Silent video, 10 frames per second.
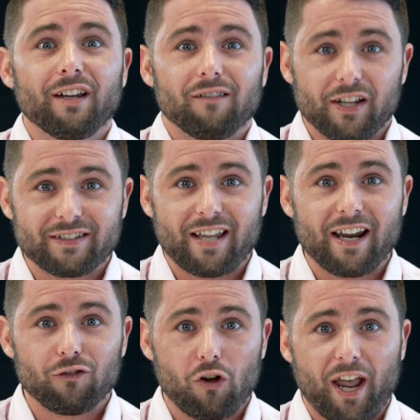let's
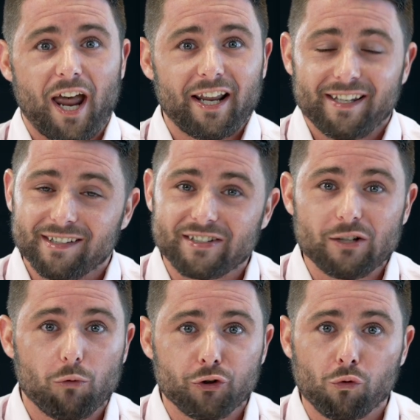take a look at it and
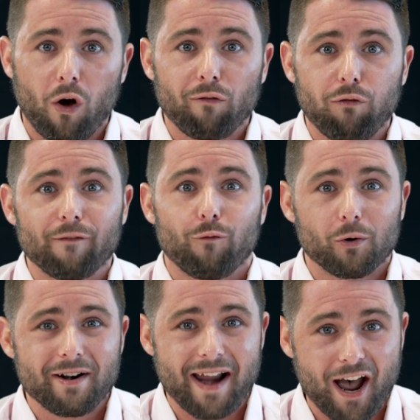see what you qualify
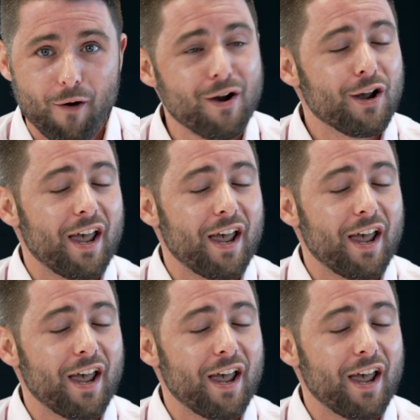for now.